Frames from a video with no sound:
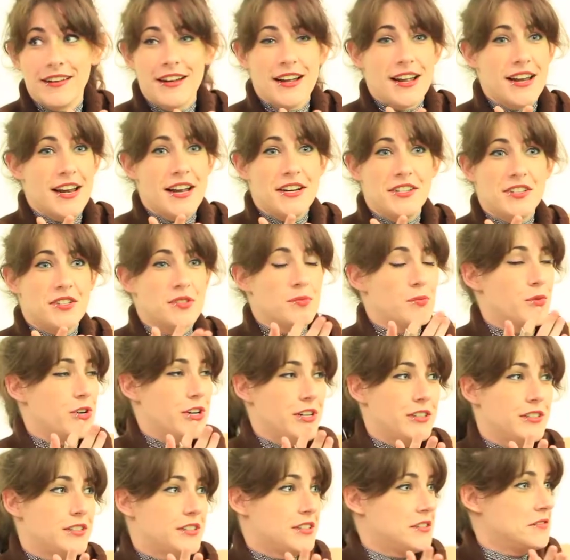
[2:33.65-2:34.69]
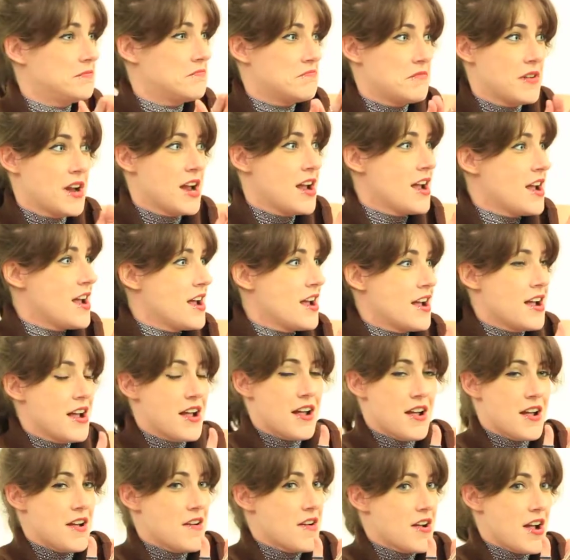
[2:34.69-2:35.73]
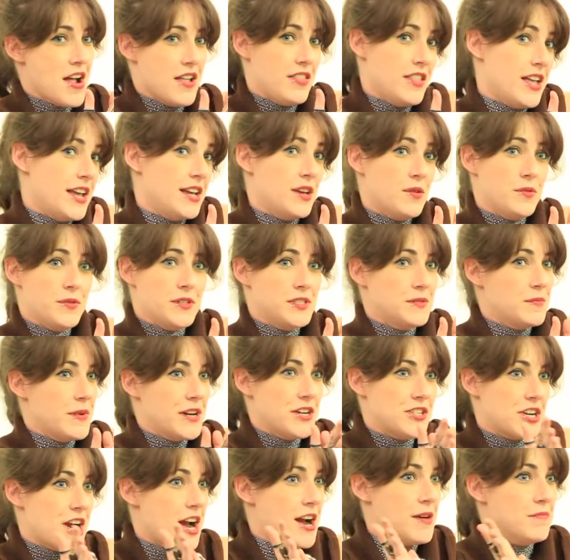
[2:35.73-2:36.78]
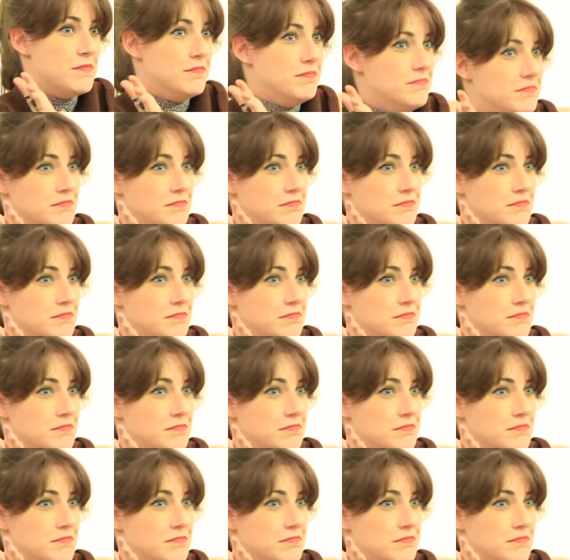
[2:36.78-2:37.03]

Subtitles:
and I just worked like it was my job.